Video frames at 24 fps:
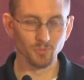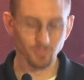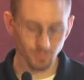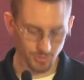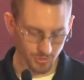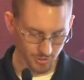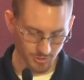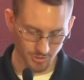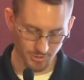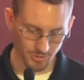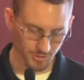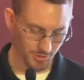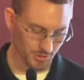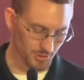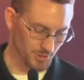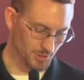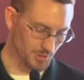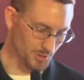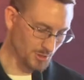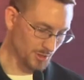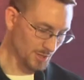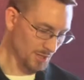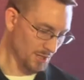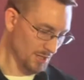We should
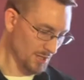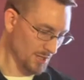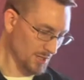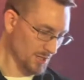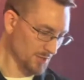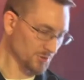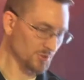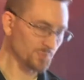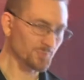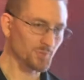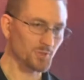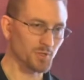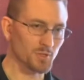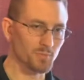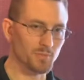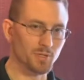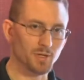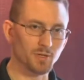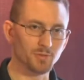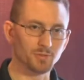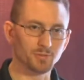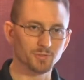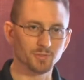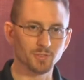see something
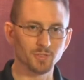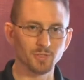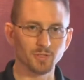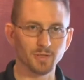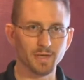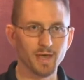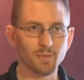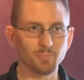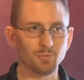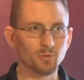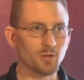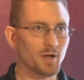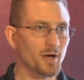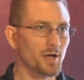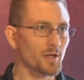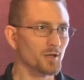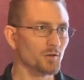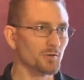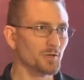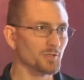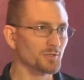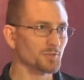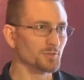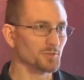about Apple
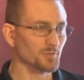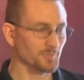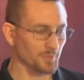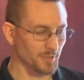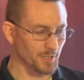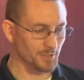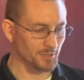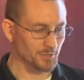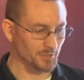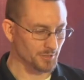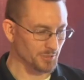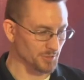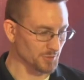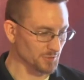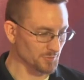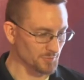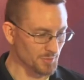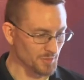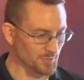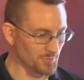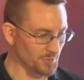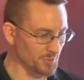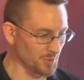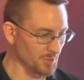iOS devices,
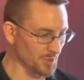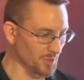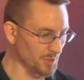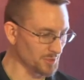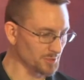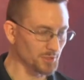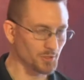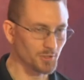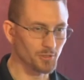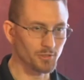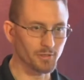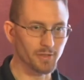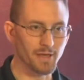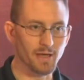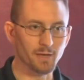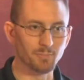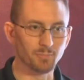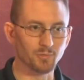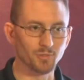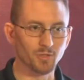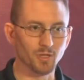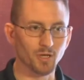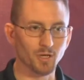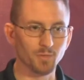maybe a Dell
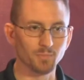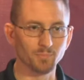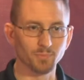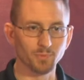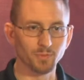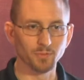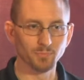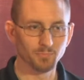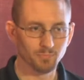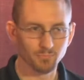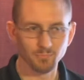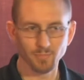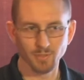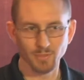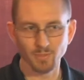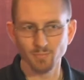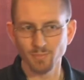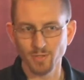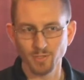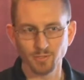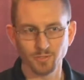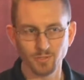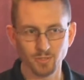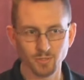laptop,
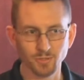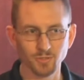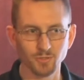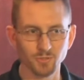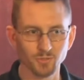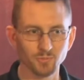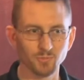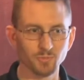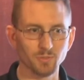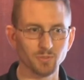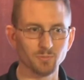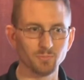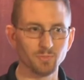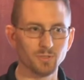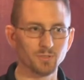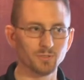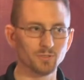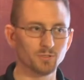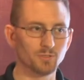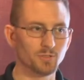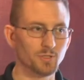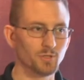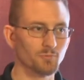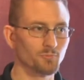basically some of the
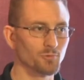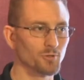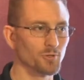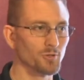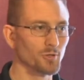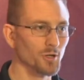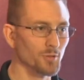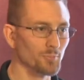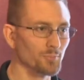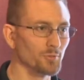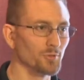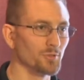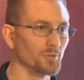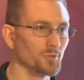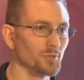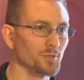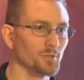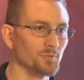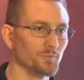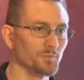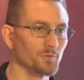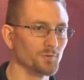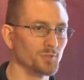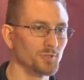bits that were
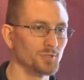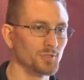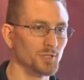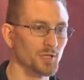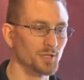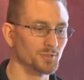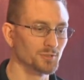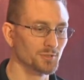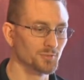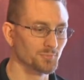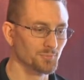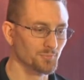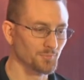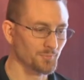uploaded for the test.